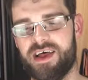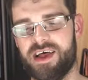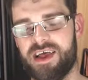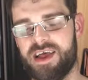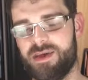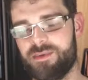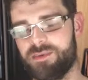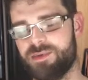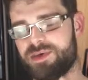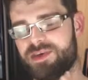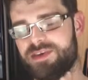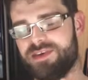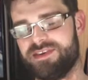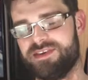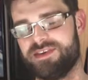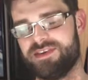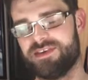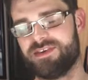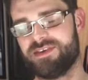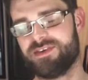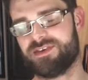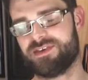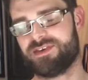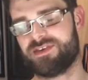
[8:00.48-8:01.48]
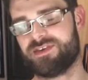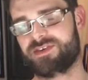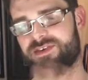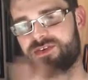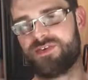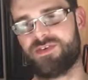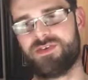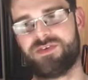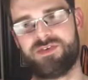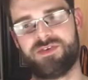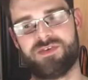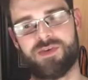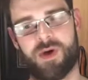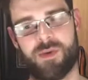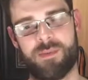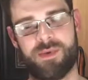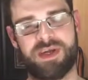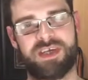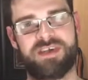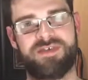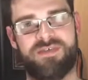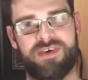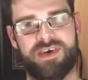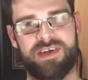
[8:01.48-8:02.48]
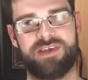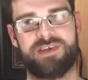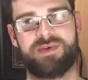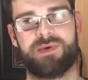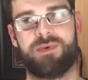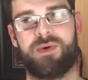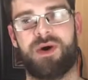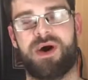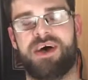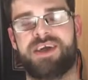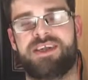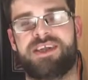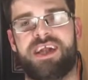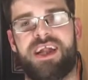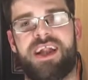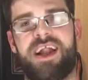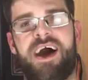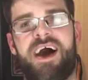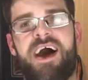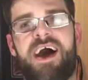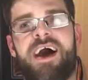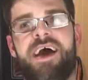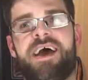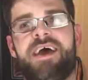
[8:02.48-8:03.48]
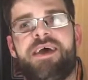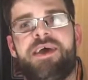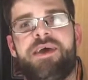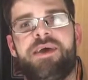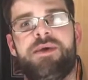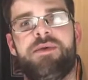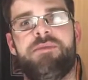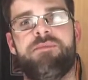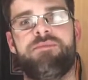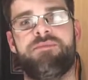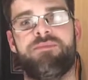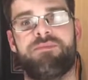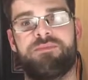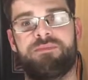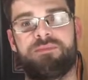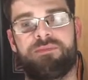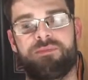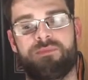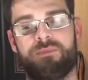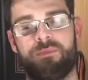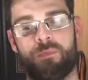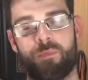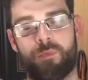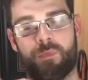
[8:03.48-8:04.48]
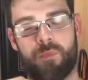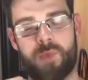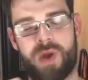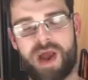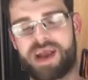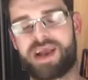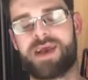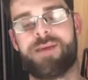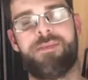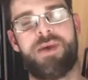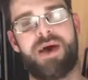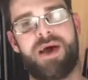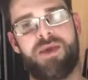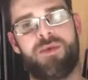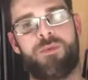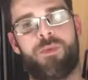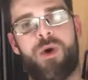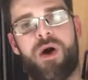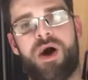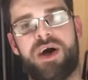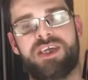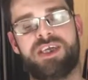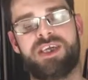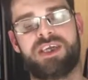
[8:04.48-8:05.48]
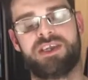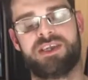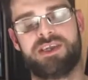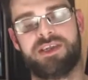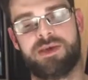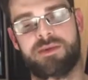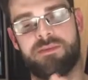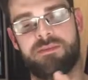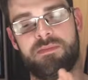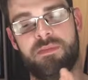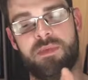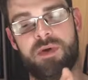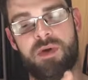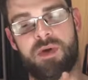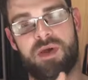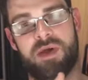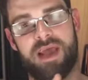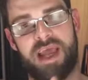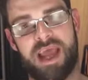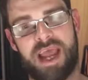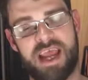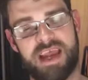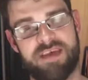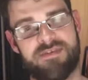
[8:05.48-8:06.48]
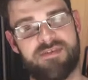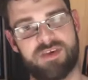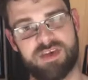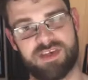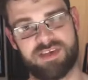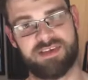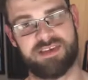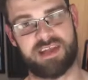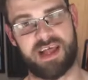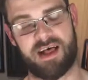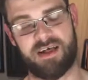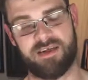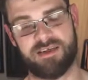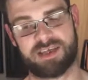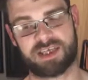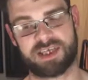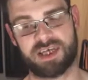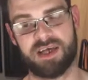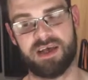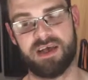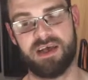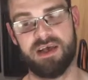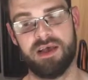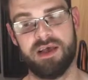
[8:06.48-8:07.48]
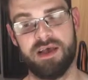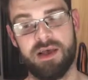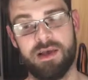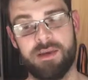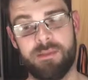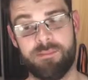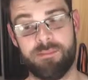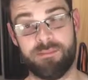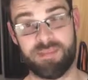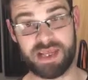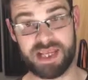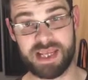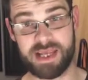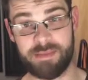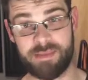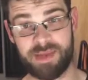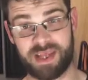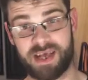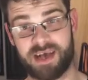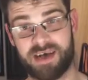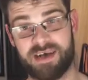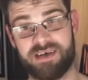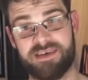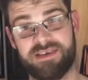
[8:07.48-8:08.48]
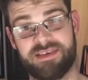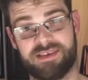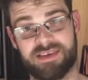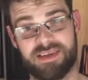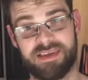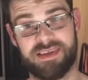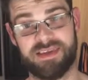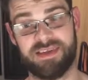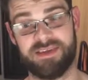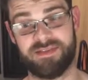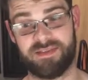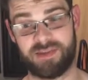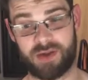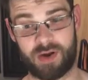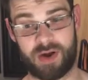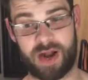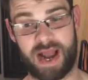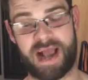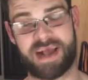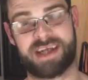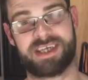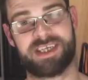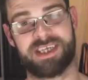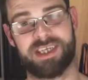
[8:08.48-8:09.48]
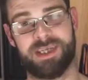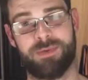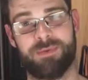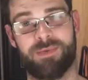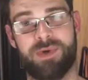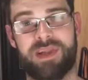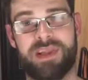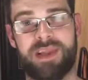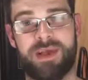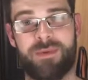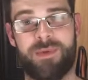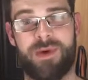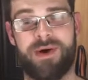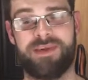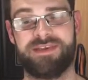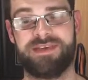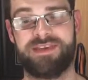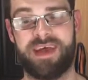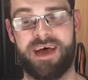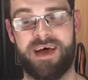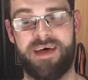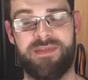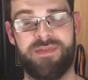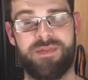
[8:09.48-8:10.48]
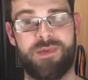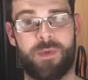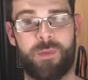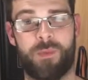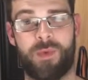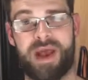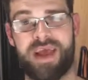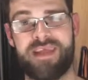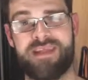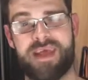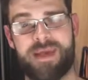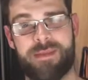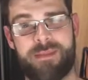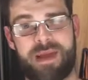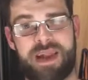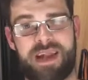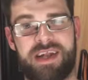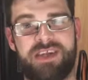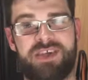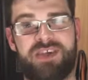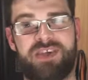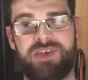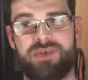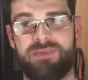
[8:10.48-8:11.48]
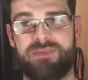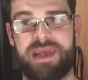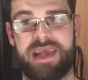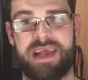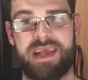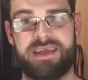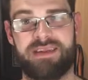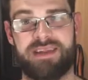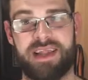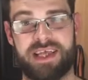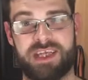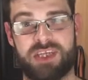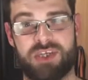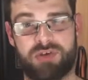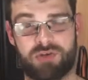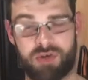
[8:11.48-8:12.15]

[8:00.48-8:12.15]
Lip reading: It was so much fun to watch, and I recommend watching them, A, for nostalgia, B, because they're actually really well done. The way they managed to make